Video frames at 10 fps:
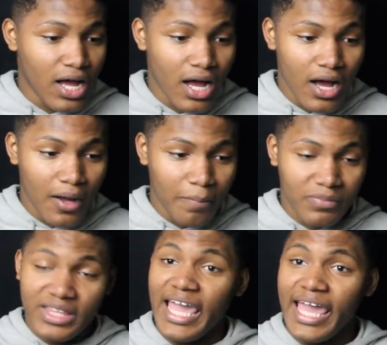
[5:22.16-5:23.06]
Her
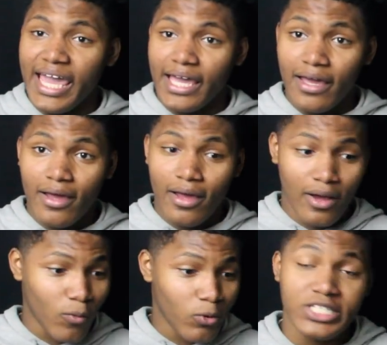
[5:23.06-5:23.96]
thing
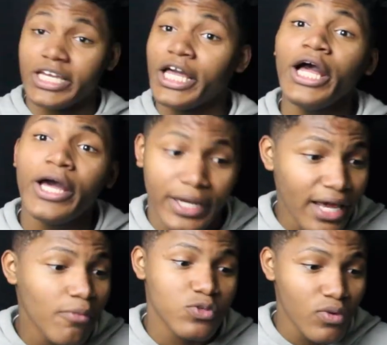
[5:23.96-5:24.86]
was a gun.
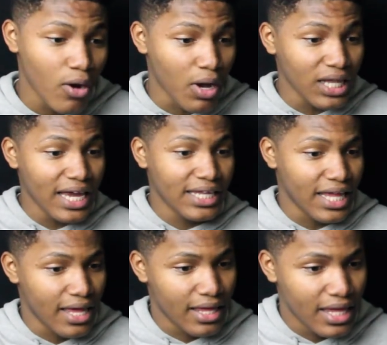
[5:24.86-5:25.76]
That was wrong. I like
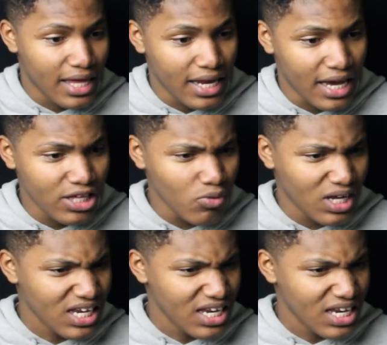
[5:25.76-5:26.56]
that. And are you eating him?